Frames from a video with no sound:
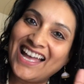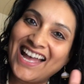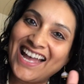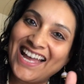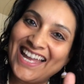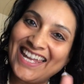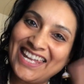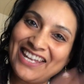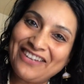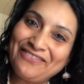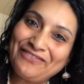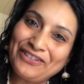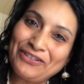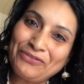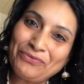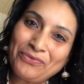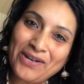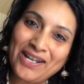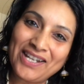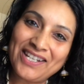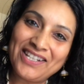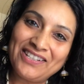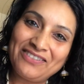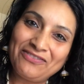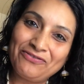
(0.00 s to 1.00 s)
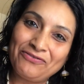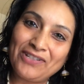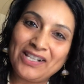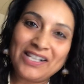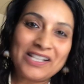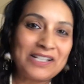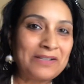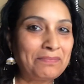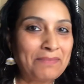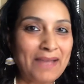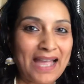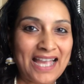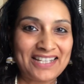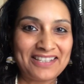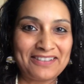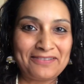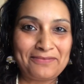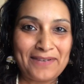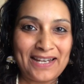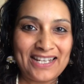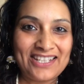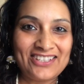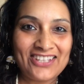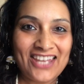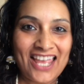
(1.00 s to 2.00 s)
Hi everyone, welcome back to
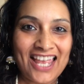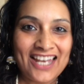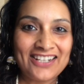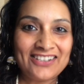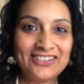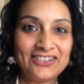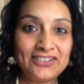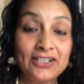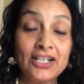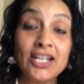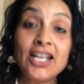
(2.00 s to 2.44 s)
my channel.